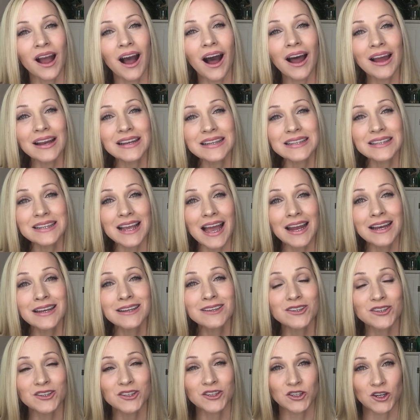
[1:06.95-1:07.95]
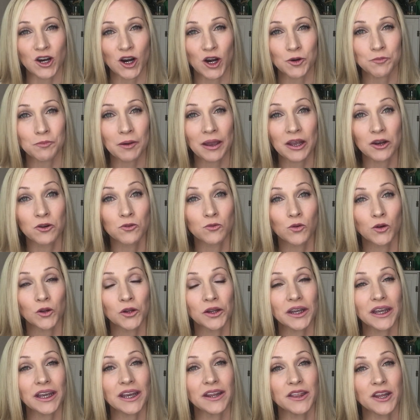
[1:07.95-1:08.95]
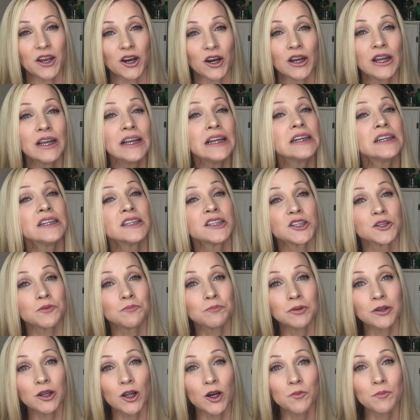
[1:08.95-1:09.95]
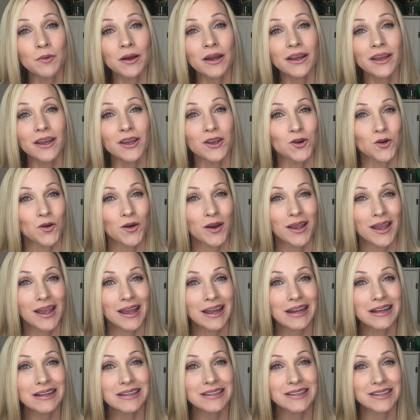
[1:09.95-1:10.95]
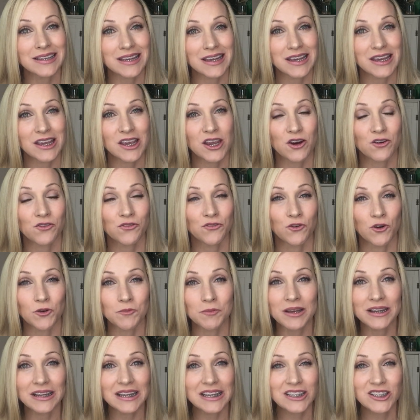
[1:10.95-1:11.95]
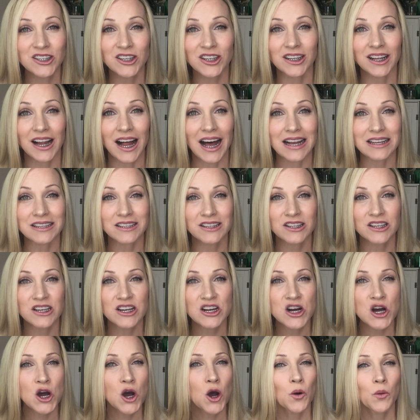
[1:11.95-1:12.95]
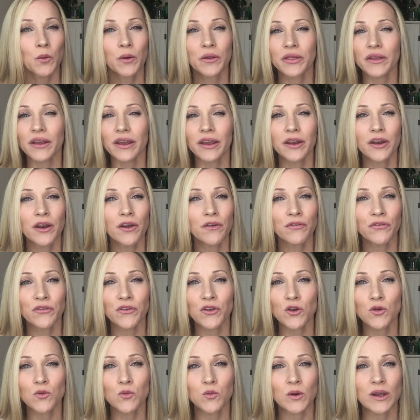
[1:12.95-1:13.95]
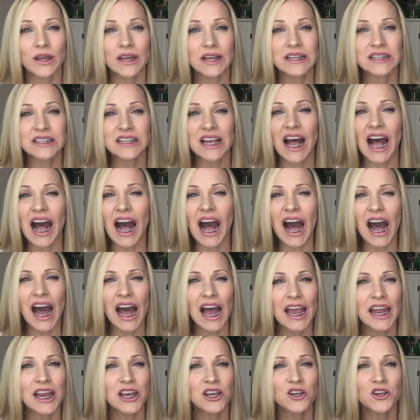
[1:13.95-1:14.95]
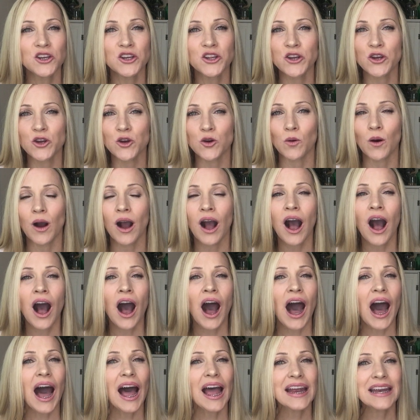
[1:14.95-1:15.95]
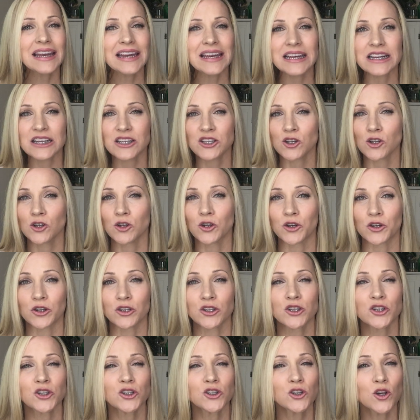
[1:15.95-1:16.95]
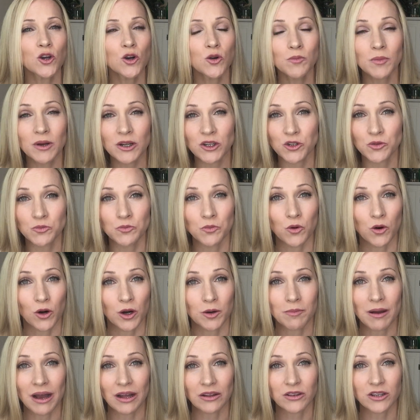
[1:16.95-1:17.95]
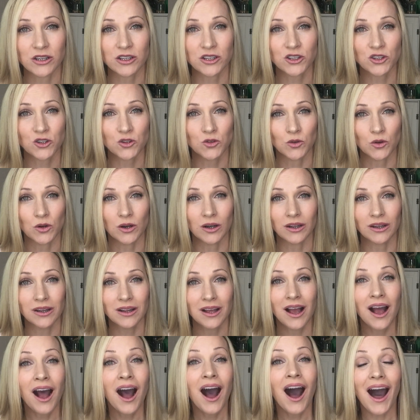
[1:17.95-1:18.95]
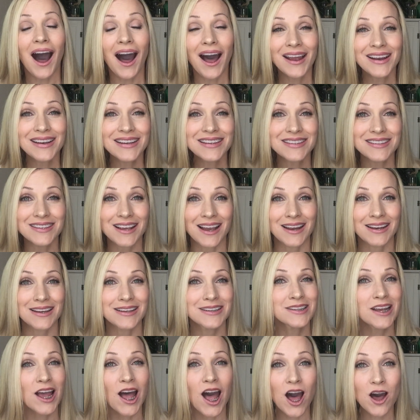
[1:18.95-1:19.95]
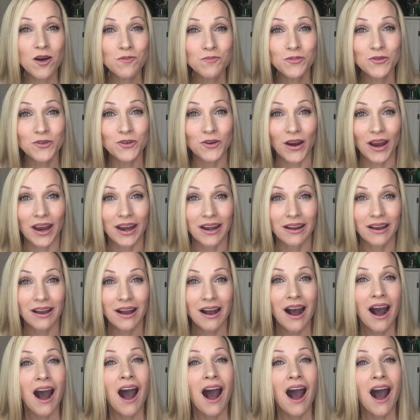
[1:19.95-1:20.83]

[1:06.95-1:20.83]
I decided to start by enrolling in their Diploma in Organic Skincare Formulation class. Within a few weeks, I knew I needed to learn so much more about this school. I decided to upgrade.